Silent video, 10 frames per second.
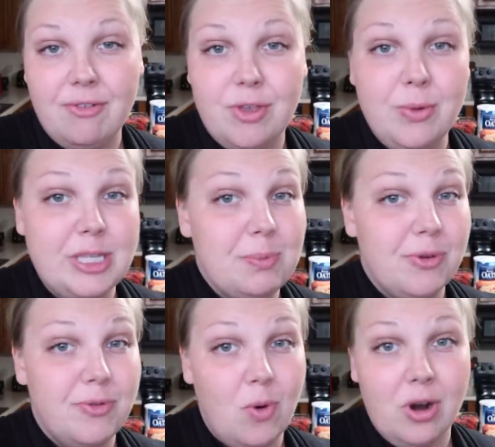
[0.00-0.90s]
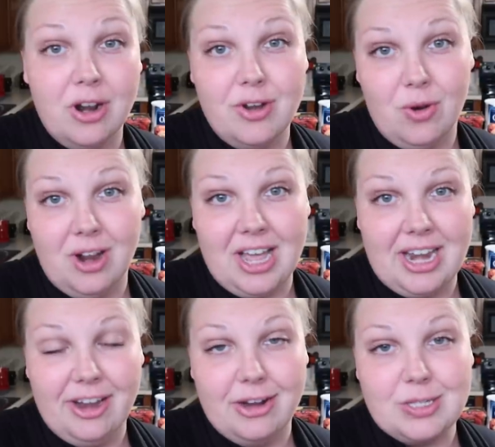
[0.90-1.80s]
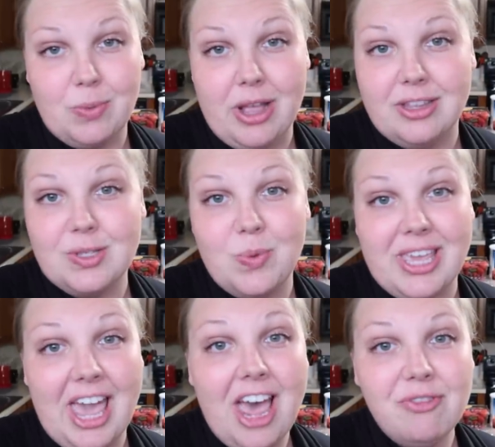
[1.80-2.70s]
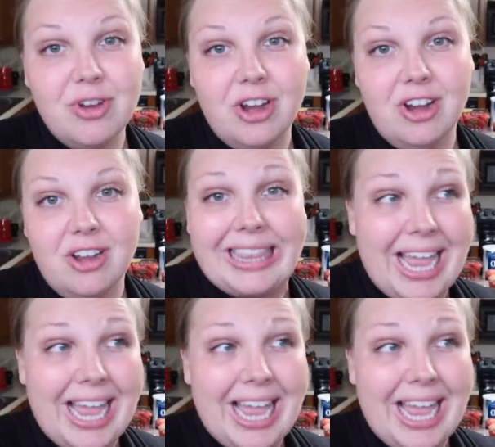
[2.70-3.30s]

a few weeks before Nora got here, as well as a week after.